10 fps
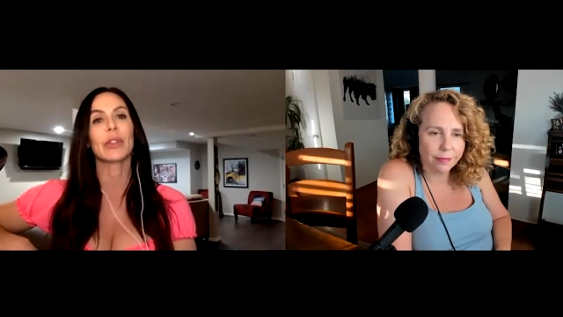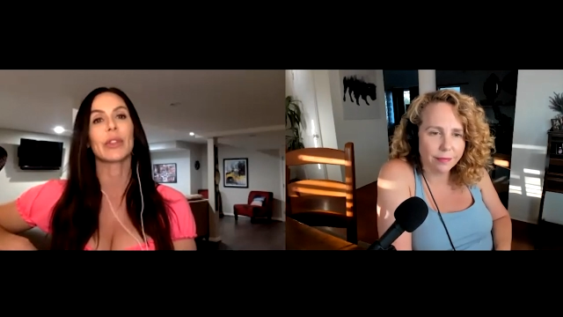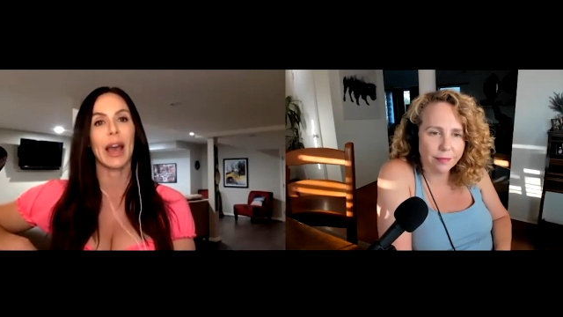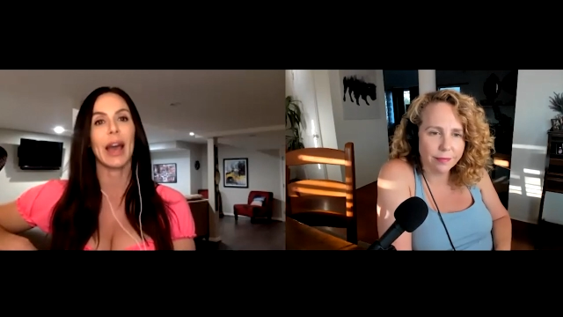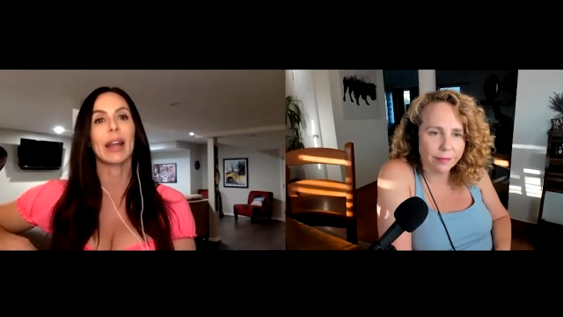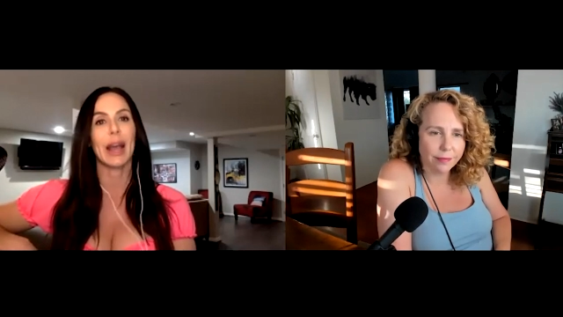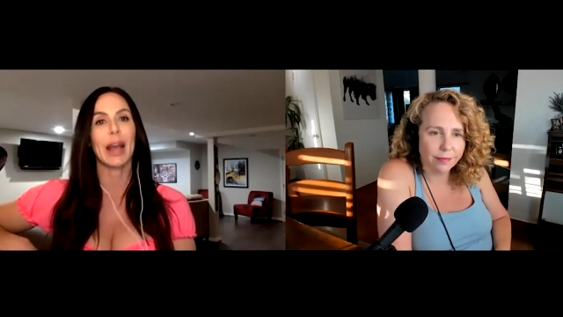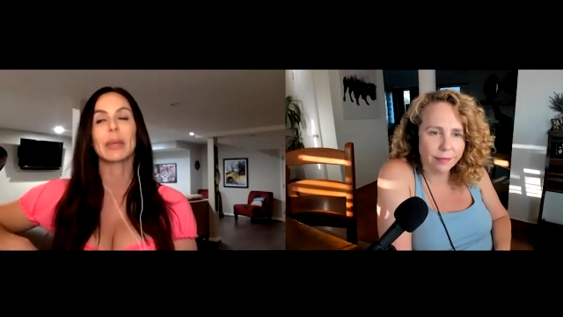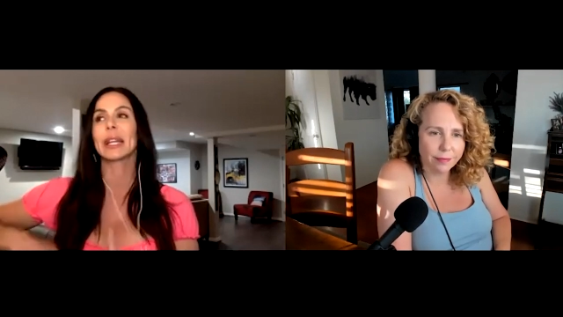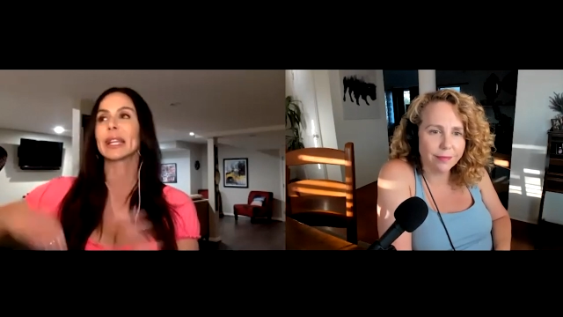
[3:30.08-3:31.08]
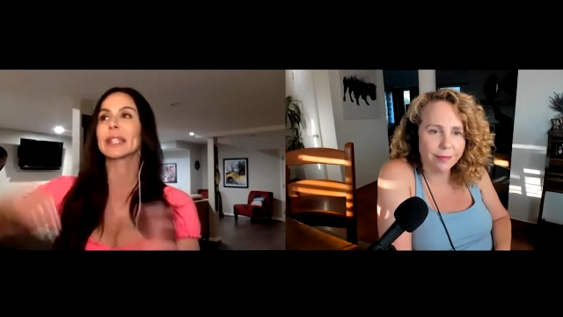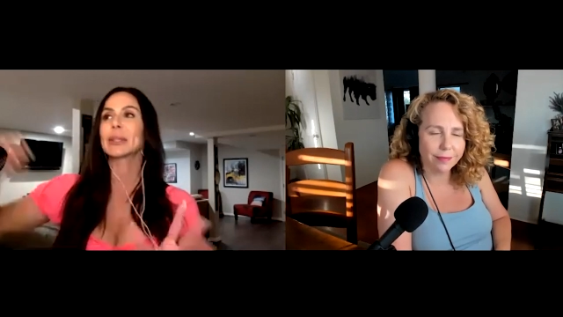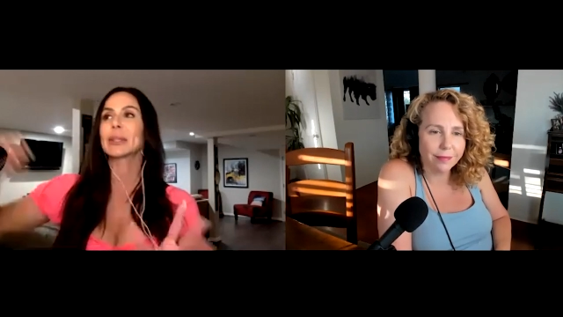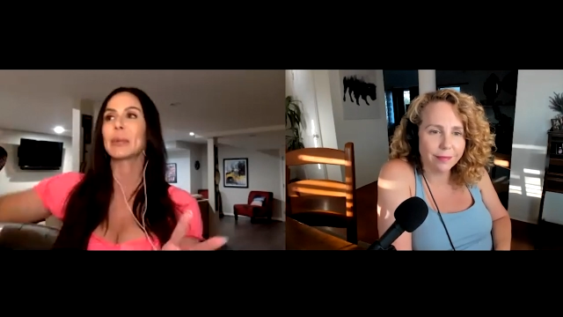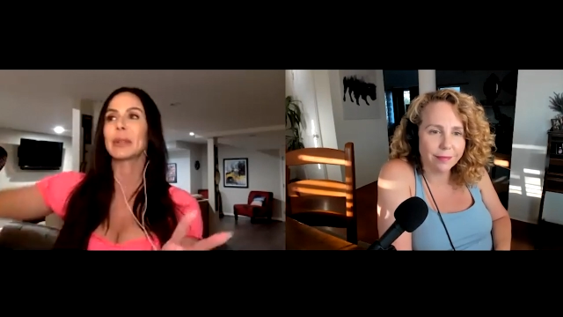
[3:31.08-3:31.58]
Speaker 1: for that. I'm going to get
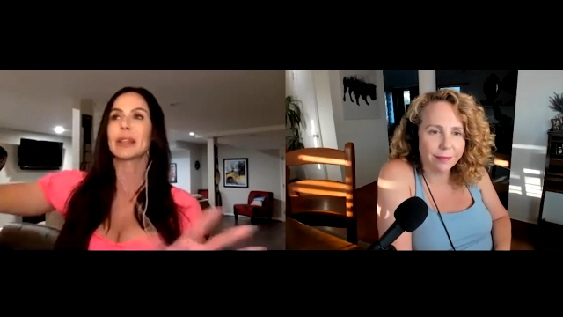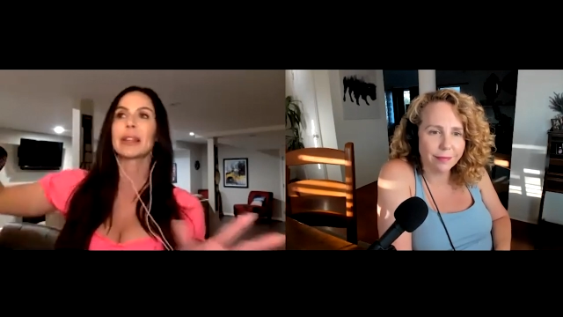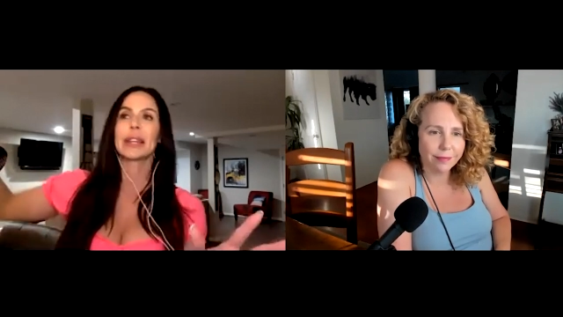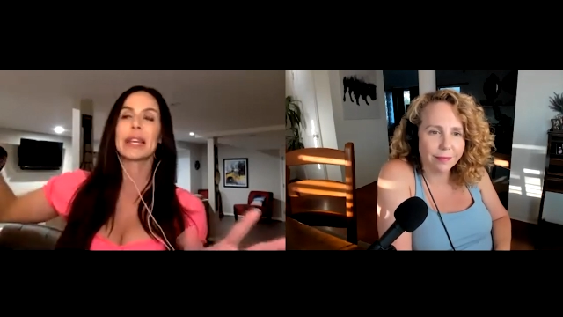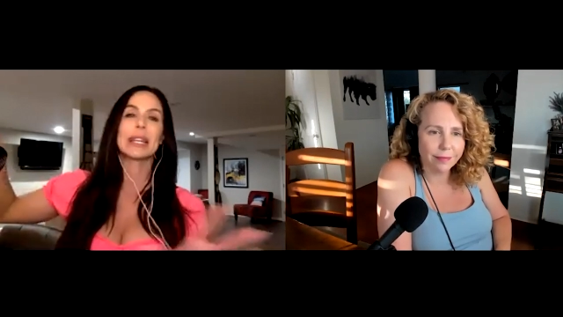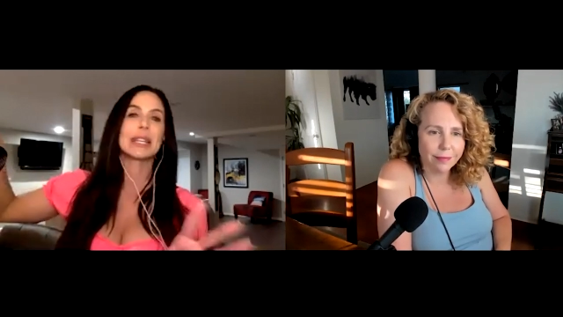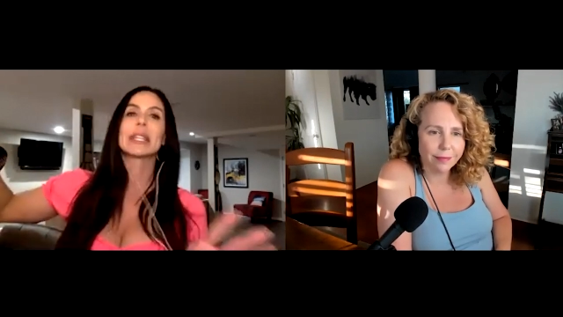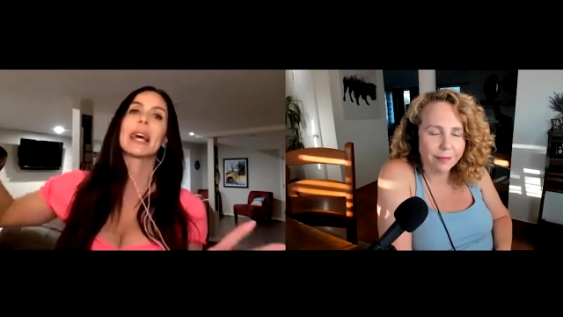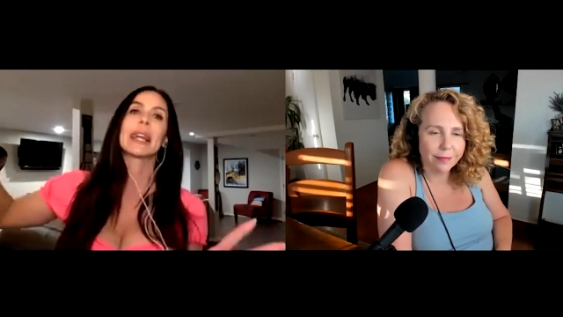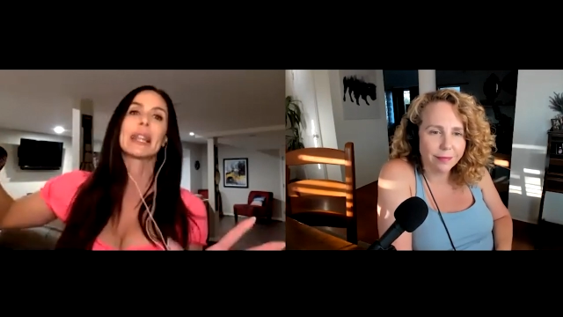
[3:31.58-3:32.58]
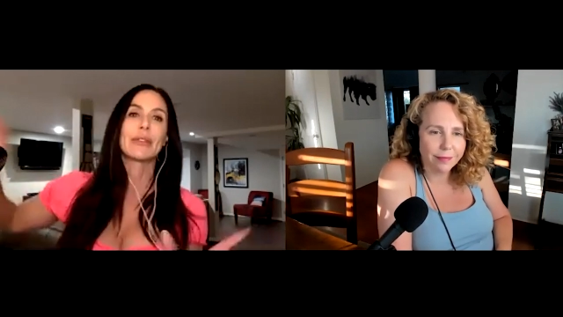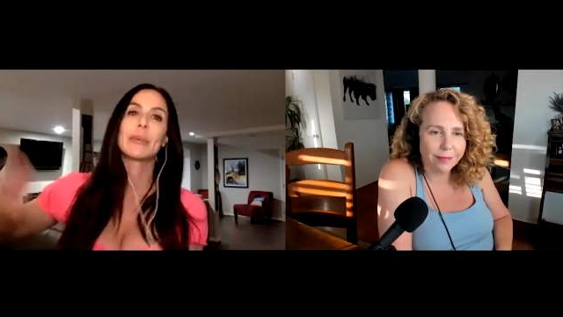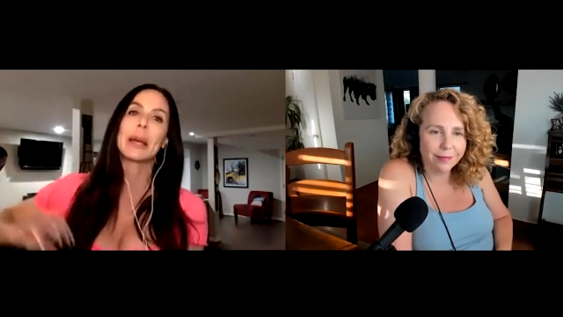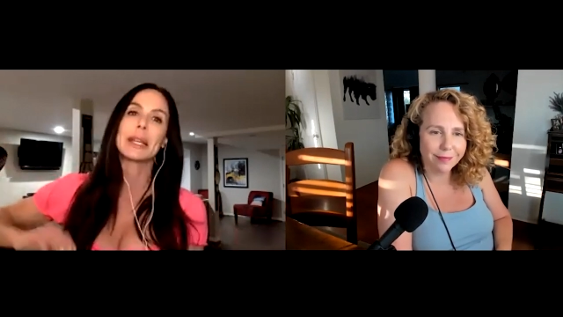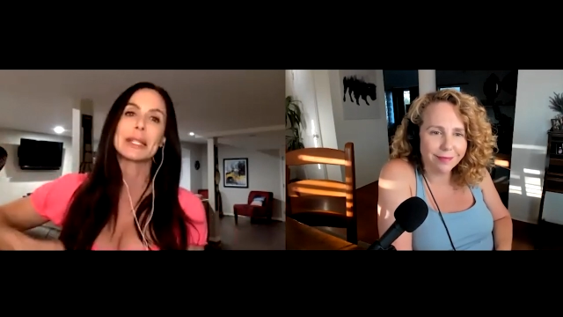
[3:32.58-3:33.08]
some of the ladies that live in
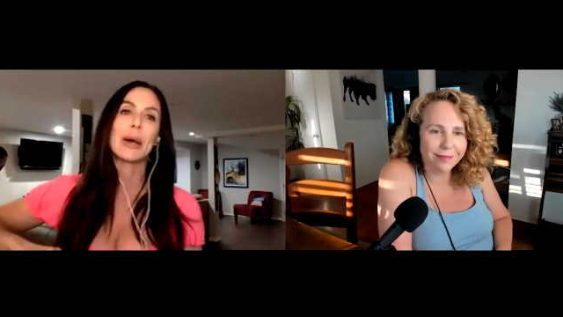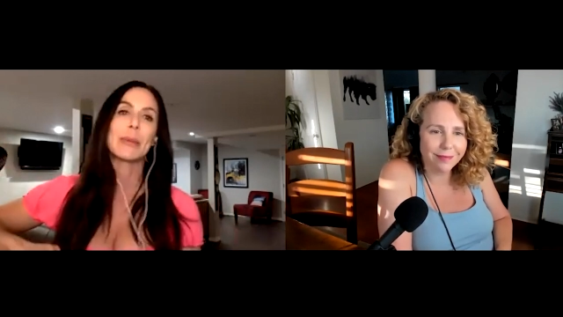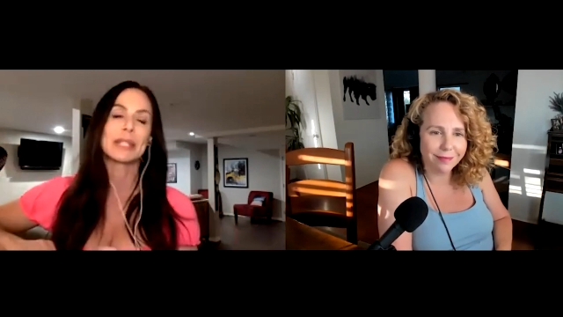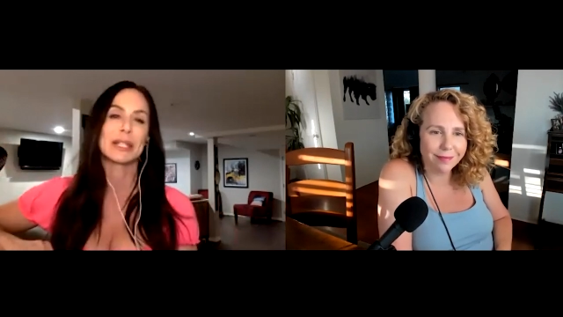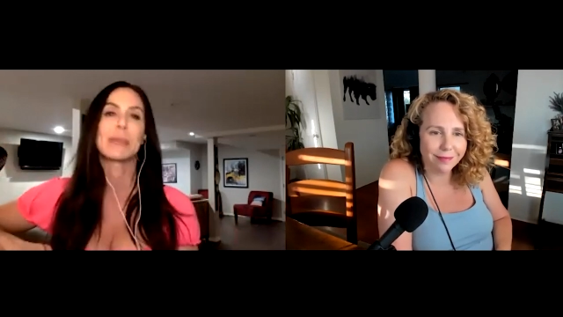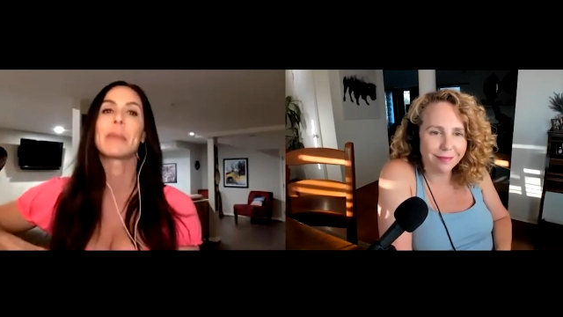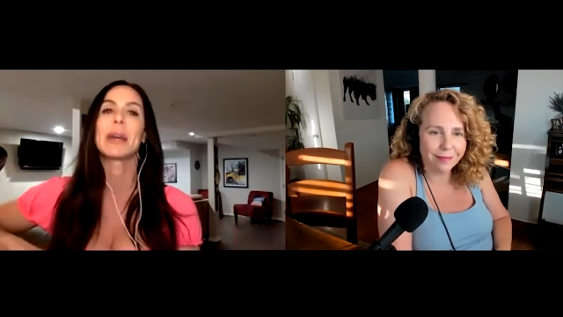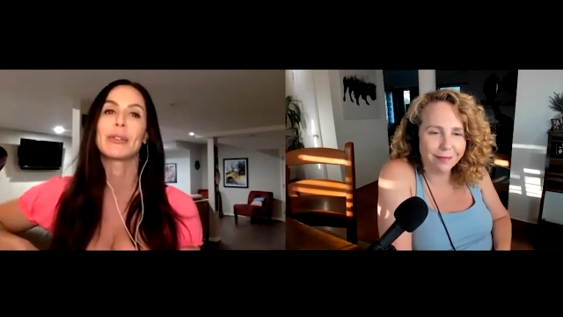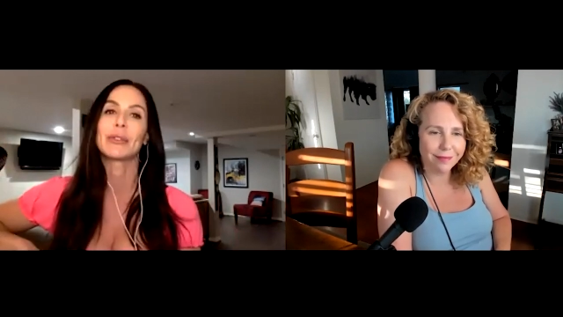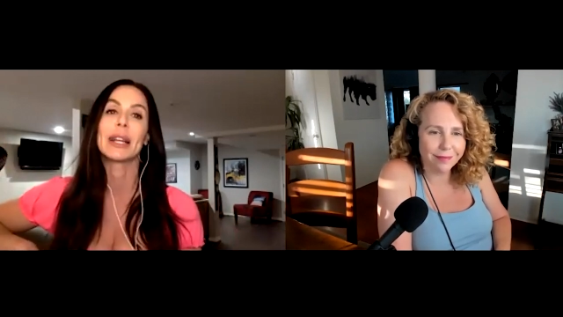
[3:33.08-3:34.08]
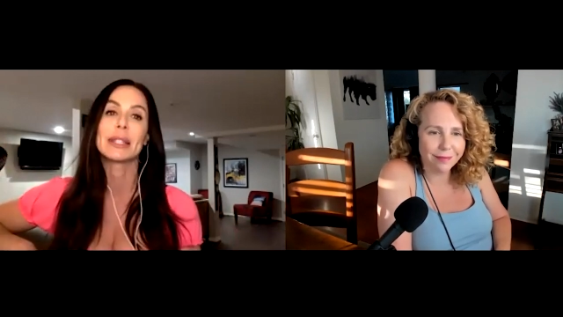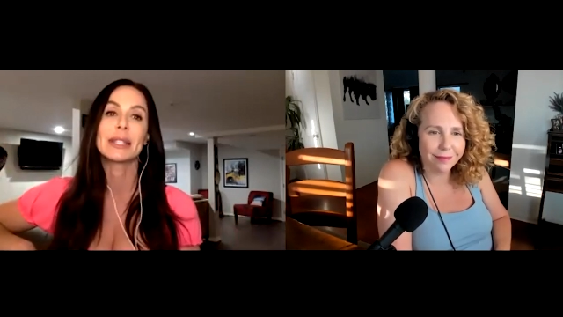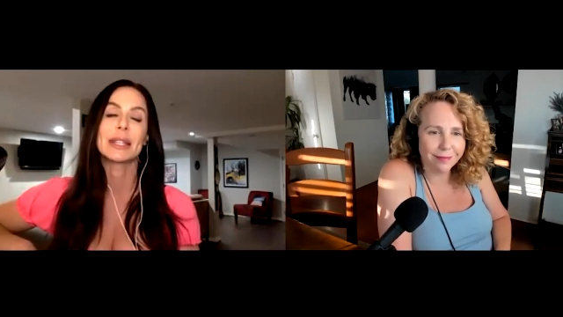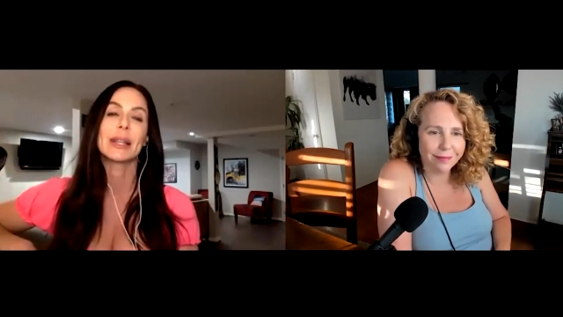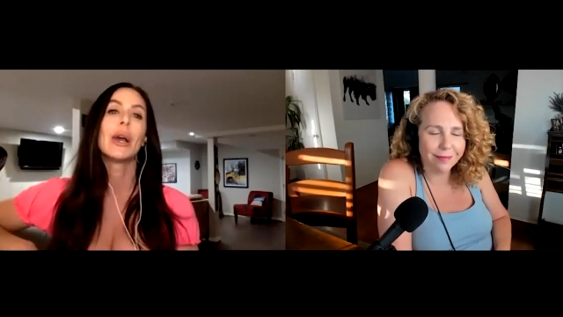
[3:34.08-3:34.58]
my sub and some of my friends.